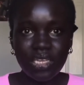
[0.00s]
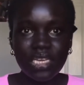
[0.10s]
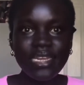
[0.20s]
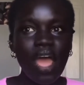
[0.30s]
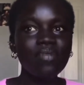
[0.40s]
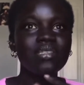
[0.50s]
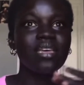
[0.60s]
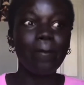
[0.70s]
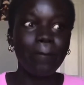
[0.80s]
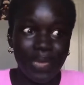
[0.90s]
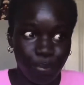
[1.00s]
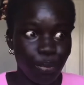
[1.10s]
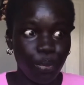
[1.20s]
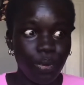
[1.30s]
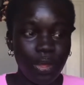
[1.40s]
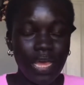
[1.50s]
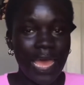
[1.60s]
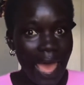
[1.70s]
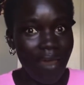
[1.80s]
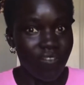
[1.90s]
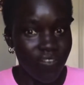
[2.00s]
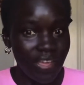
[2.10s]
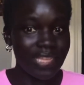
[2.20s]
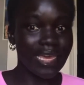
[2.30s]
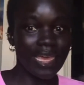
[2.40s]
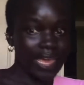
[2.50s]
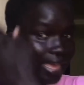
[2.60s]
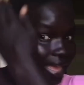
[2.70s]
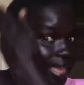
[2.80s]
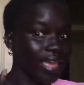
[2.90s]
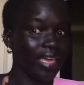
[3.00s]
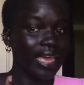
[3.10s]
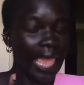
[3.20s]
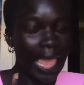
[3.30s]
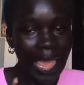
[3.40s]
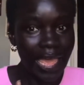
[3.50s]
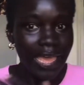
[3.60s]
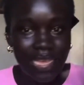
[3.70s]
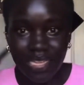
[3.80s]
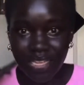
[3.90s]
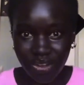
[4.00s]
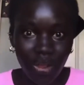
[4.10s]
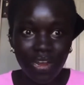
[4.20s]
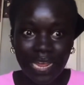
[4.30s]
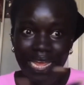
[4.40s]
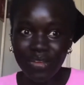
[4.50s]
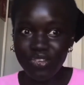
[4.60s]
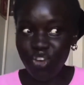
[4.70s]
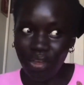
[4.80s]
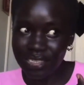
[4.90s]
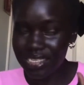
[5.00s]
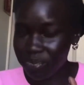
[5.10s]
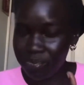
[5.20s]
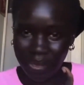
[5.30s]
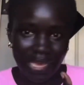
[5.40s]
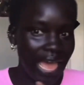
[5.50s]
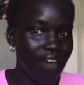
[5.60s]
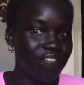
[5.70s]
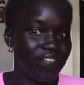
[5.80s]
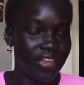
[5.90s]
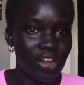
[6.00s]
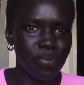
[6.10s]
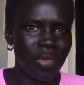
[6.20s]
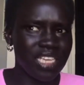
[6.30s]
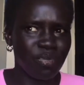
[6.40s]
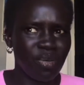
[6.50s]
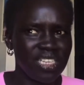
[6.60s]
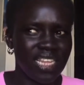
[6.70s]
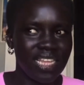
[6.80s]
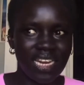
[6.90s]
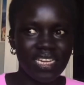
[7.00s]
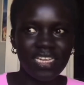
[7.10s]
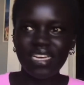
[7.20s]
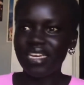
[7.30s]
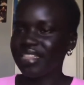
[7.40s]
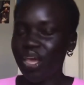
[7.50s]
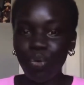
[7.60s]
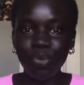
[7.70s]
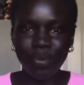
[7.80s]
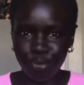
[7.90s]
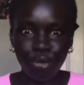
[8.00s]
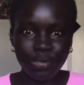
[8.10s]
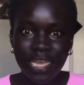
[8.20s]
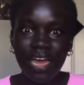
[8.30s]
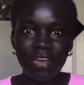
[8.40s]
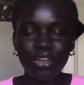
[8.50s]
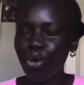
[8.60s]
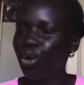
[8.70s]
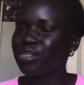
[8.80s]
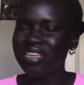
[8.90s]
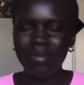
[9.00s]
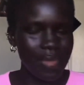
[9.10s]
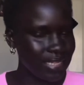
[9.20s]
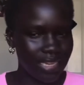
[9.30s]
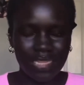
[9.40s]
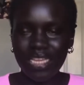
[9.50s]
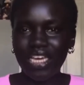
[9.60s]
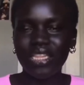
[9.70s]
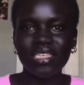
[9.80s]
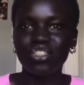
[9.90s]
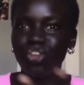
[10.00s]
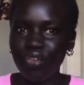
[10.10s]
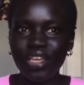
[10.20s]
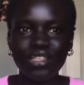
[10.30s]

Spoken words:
Now, if some people have their hair, you know, not being our phenotypic expression, and then they would be ruled out automatically, because there's